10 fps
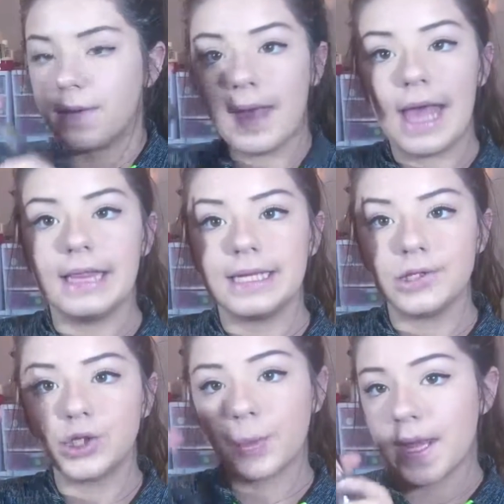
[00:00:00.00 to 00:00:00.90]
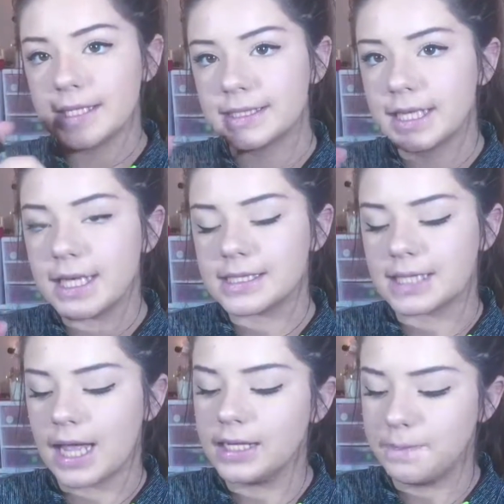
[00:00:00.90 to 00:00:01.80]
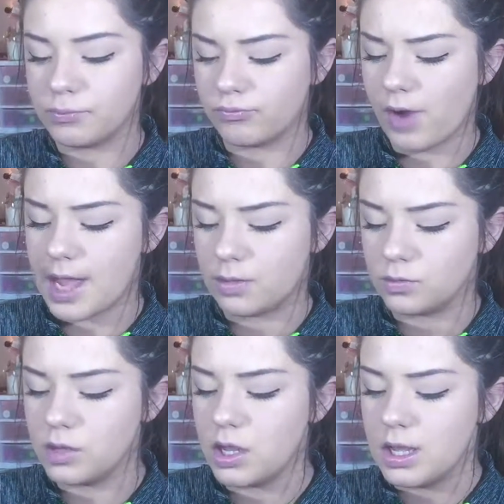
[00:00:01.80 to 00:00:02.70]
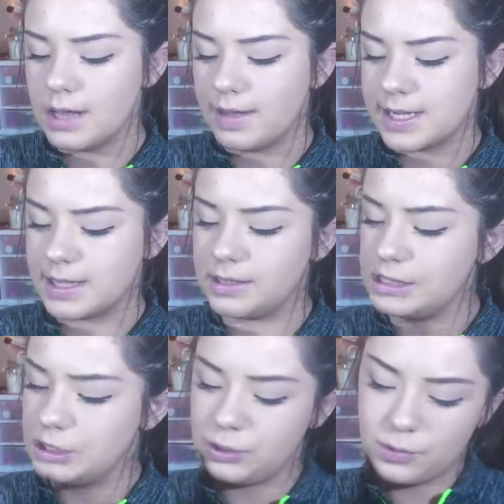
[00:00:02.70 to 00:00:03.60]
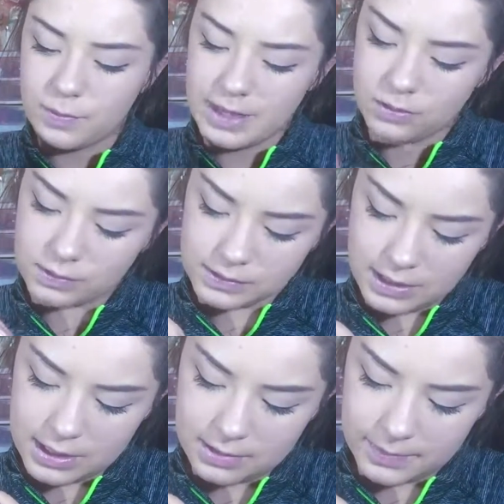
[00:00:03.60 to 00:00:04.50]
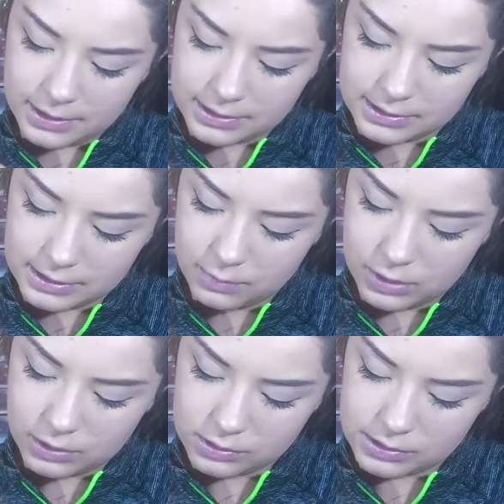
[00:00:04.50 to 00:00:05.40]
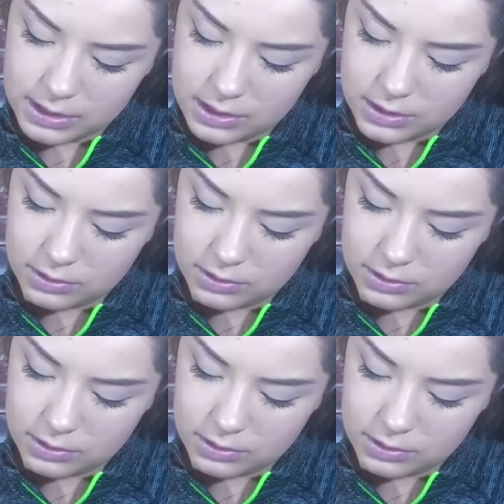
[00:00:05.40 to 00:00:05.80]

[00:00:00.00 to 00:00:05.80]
from Ellen Tracy. It's kind of brown, like in the tube, it looks like. But let's see what it looks like.